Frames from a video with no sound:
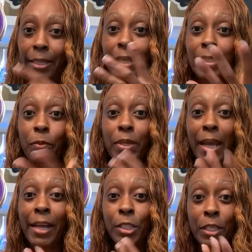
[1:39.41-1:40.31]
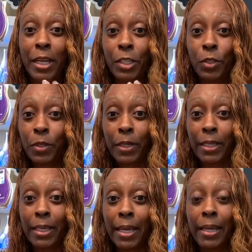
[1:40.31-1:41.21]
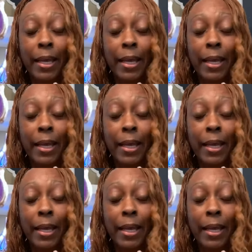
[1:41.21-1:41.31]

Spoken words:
That's the reaction that you're going to get.